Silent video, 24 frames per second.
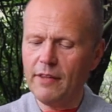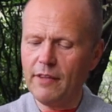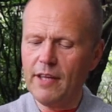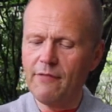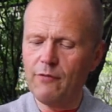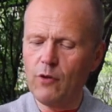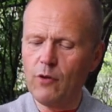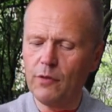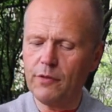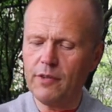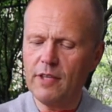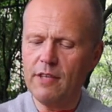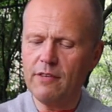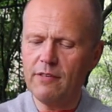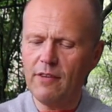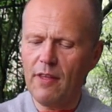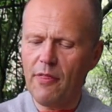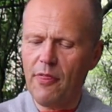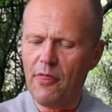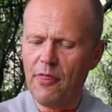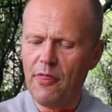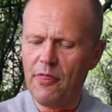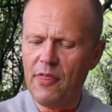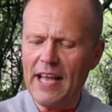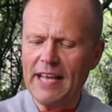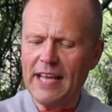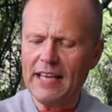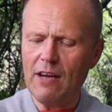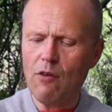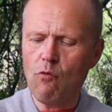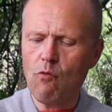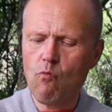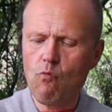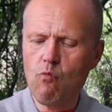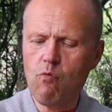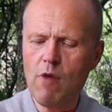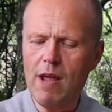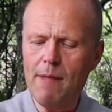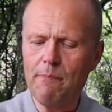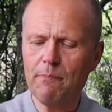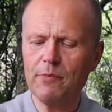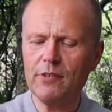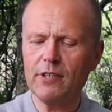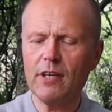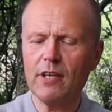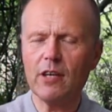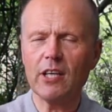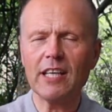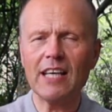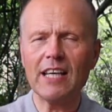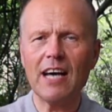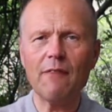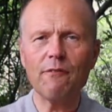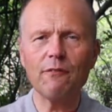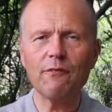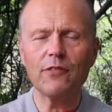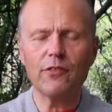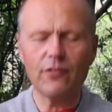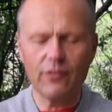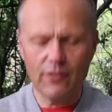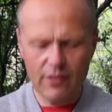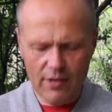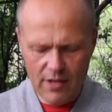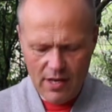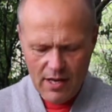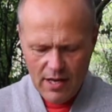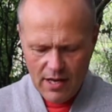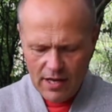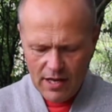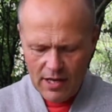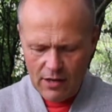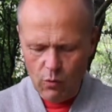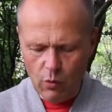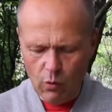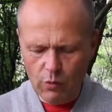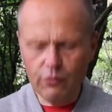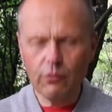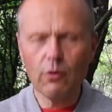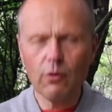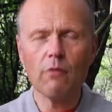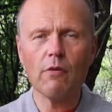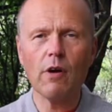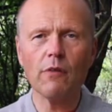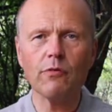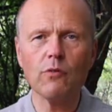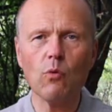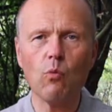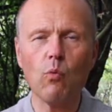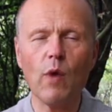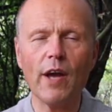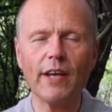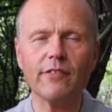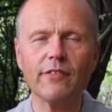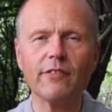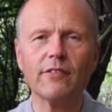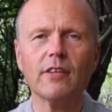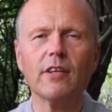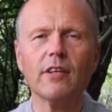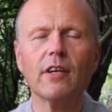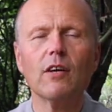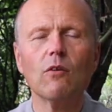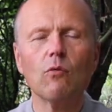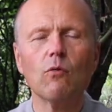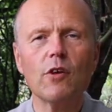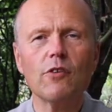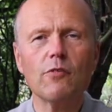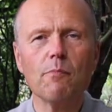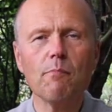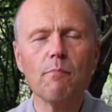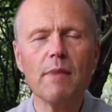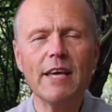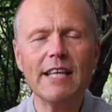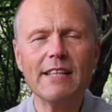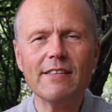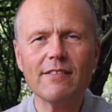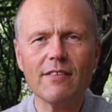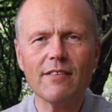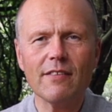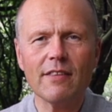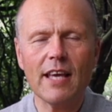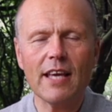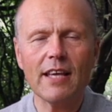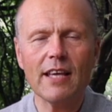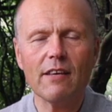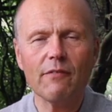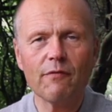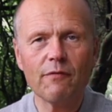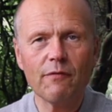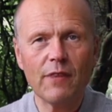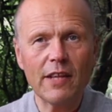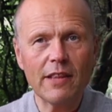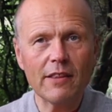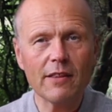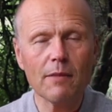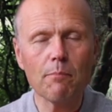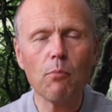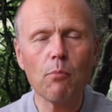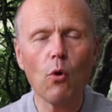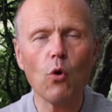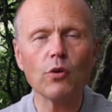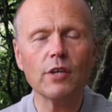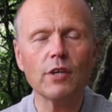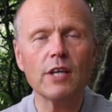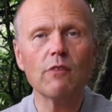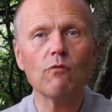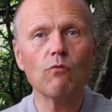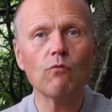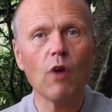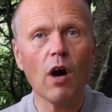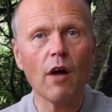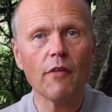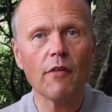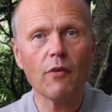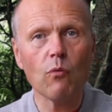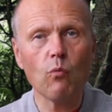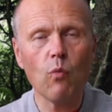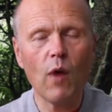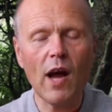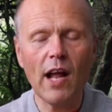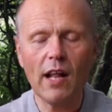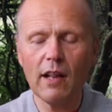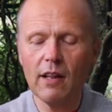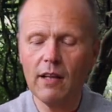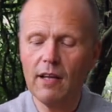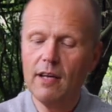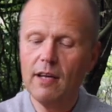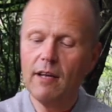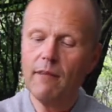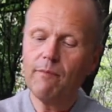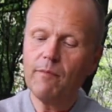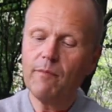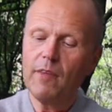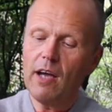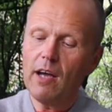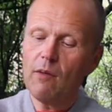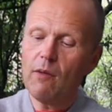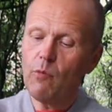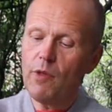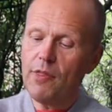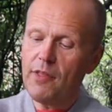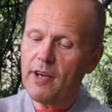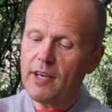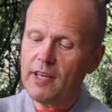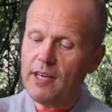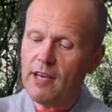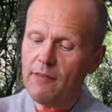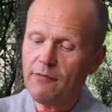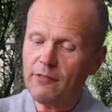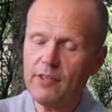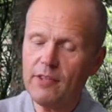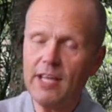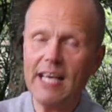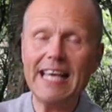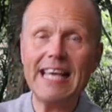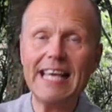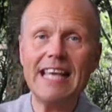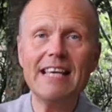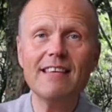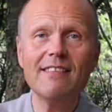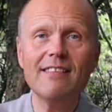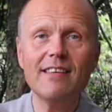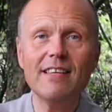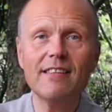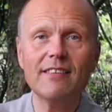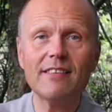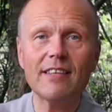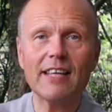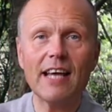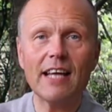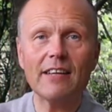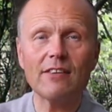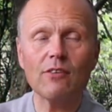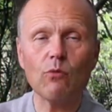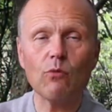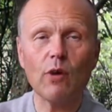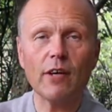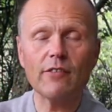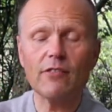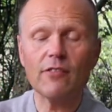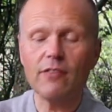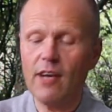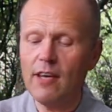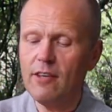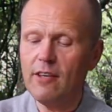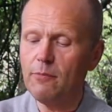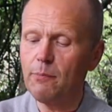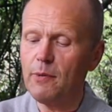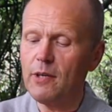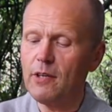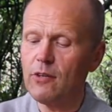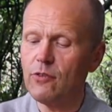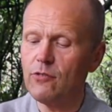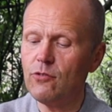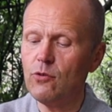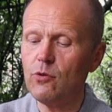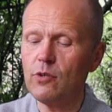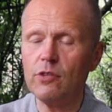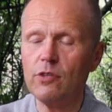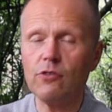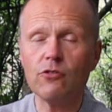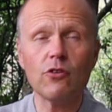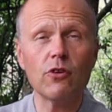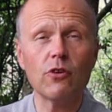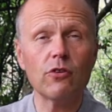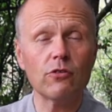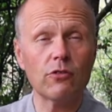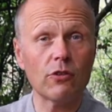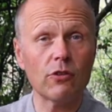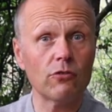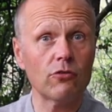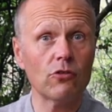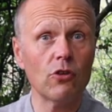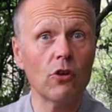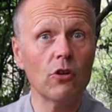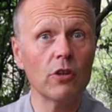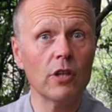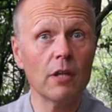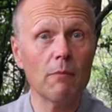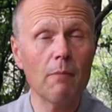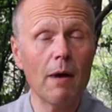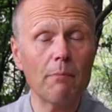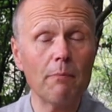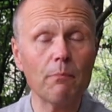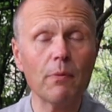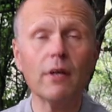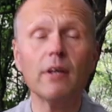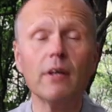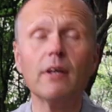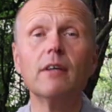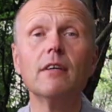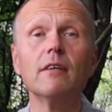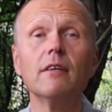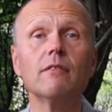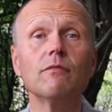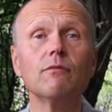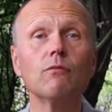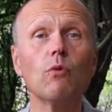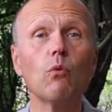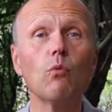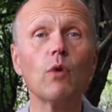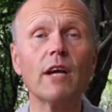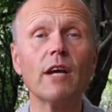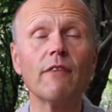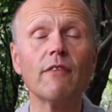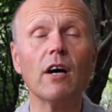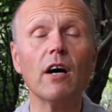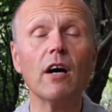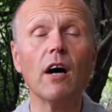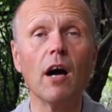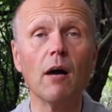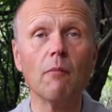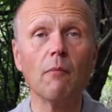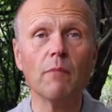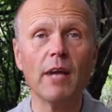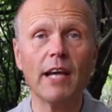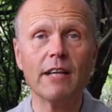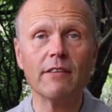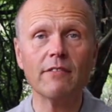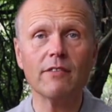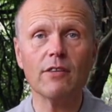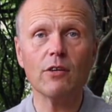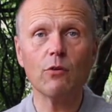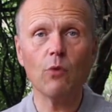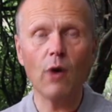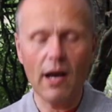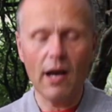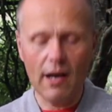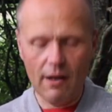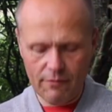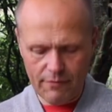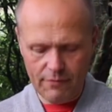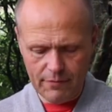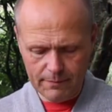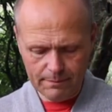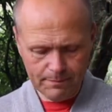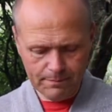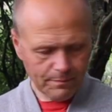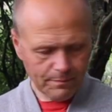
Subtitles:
they've got these thick ribbed cuffs and also around the waist, which means they fit the body rather well. And with the cuffs, they're easy to get the right size because you can just turn them up for whatever arm length you have.